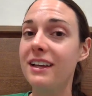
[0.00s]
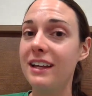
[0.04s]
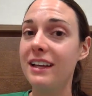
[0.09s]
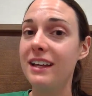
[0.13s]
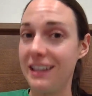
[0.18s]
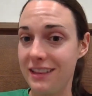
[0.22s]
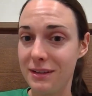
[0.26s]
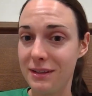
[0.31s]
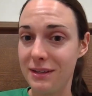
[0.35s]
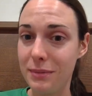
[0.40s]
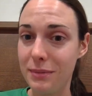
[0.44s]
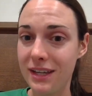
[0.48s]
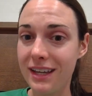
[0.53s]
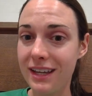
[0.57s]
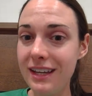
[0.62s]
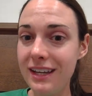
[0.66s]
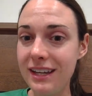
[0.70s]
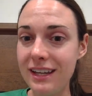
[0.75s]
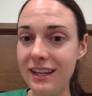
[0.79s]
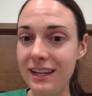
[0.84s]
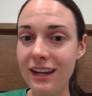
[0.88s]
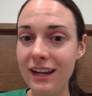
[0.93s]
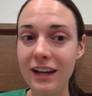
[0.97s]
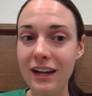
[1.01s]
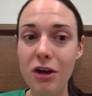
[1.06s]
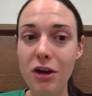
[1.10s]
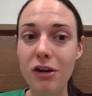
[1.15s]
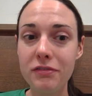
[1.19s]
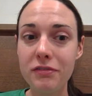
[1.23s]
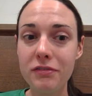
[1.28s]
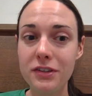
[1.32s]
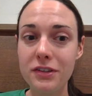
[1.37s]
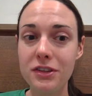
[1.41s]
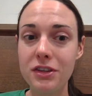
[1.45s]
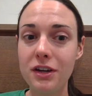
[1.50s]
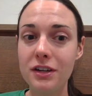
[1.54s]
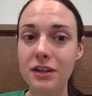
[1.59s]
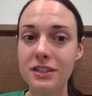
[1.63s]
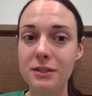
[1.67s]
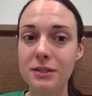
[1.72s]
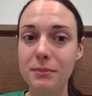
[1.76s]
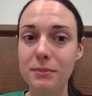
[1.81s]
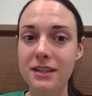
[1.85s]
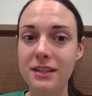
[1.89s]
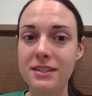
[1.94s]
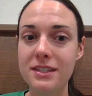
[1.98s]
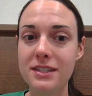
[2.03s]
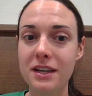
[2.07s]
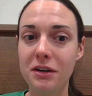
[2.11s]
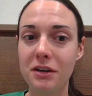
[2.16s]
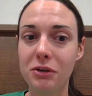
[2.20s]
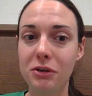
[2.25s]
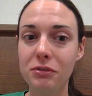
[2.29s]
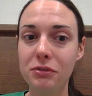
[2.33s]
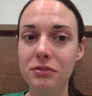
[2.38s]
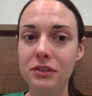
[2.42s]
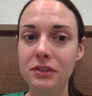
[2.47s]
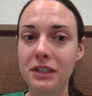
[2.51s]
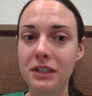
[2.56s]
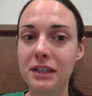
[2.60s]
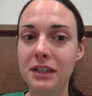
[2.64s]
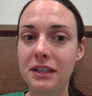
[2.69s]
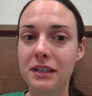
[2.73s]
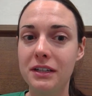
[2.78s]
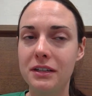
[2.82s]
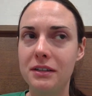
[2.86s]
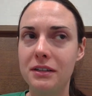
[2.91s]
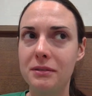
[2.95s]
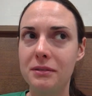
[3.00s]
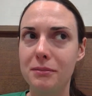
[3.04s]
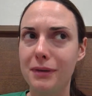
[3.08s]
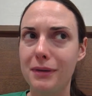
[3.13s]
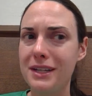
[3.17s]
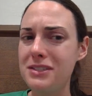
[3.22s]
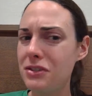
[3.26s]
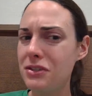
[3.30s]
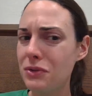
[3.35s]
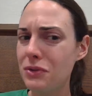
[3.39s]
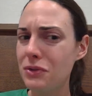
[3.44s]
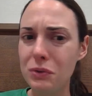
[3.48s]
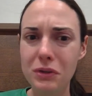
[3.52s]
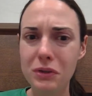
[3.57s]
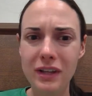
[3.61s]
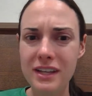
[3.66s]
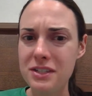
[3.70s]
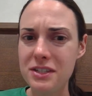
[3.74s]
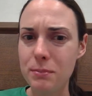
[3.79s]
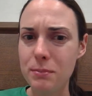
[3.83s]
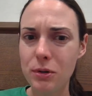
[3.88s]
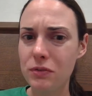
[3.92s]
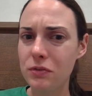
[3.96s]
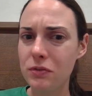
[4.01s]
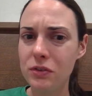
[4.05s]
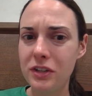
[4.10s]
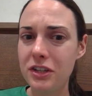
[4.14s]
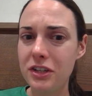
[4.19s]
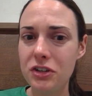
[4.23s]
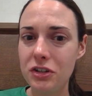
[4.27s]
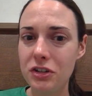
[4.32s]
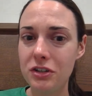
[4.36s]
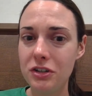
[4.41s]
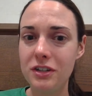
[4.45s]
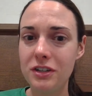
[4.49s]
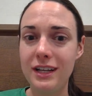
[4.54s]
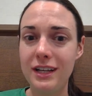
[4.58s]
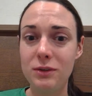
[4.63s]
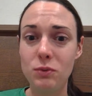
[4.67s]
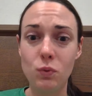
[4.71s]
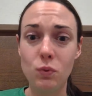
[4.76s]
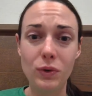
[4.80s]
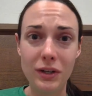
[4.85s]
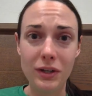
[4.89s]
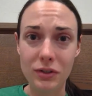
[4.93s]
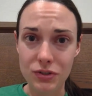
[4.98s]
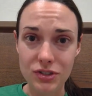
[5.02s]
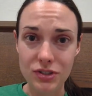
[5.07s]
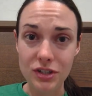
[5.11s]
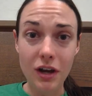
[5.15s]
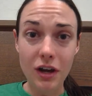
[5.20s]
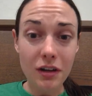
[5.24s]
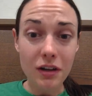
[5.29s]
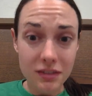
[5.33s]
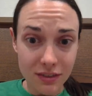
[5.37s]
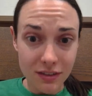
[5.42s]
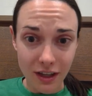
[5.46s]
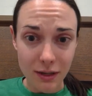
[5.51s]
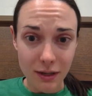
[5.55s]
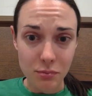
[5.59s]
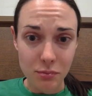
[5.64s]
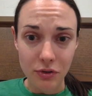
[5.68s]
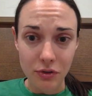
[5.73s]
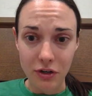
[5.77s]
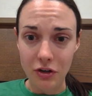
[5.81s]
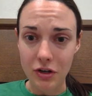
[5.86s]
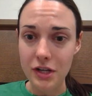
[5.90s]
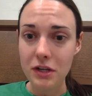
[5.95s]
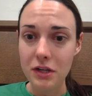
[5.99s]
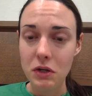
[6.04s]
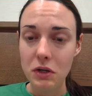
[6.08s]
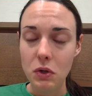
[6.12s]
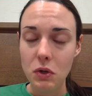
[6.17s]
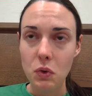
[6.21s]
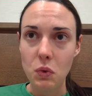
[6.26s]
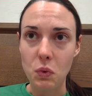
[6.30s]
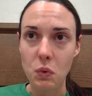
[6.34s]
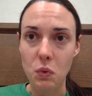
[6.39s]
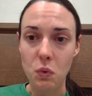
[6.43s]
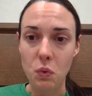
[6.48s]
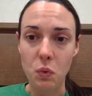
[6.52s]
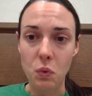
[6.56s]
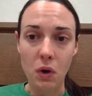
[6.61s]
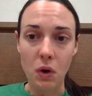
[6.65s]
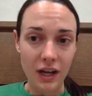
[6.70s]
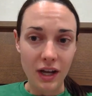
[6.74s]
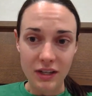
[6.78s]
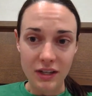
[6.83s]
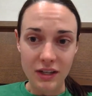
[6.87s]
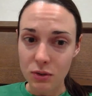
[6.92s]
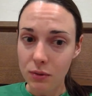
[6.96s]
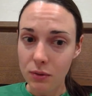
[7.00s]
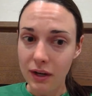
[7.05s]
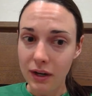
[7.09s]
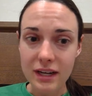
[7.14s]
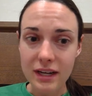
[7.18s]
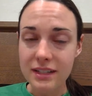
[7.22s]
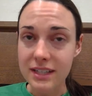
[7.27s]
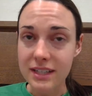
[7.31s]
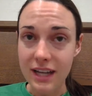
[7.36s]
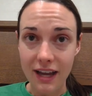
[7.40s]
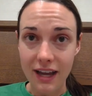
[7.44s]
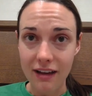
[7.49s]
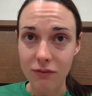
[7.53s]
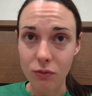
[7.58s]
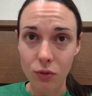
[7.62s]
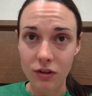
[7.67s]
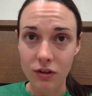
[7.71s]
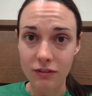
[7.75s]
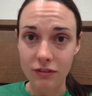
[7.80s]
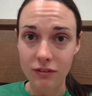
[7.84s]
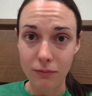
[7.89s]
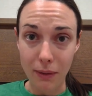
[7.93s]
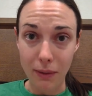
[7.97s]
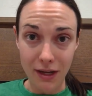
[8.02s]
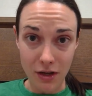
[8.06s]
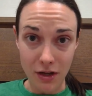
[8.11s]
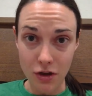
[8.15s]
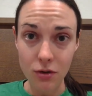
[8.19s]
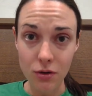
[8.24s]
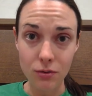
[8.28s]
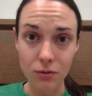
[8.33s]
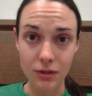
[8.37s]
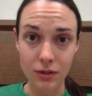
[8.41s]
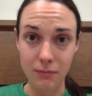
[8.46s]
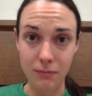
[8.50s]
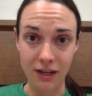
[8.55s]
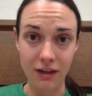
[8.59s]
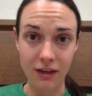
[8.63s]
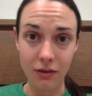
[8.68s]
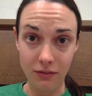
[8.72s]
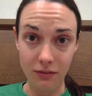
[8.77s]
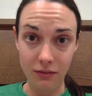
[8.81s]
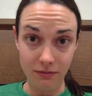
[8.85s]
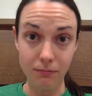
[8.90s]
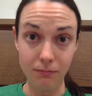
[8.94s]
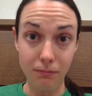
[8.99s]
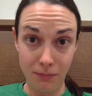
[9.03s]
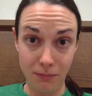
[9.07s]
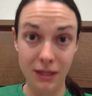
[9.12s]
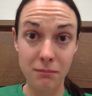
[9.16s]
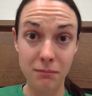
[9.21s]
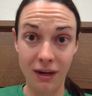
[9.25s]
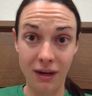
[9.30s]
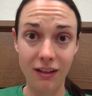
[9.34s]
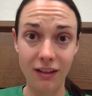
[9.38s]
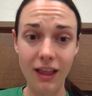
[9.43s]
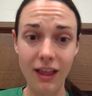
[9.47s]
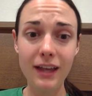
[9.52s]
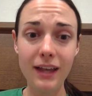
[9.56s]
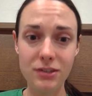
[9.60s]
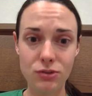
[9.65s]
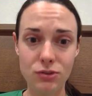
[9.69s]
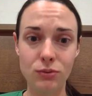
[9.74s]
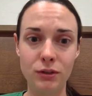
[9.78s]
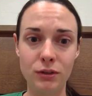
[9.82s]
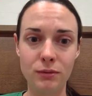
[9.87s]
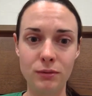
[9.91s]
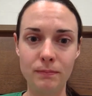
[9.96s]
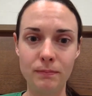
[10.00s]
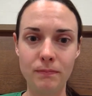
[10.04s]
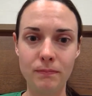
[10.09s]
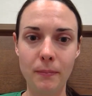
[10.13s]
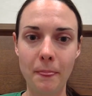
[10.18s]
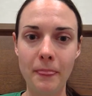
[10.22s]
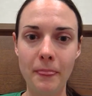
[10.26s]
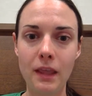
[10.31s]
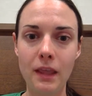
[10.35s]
In the beginning, I often thought to myself, my school has a perfectly good and well-stocked library. Why do I need to have one of my own in my classroom?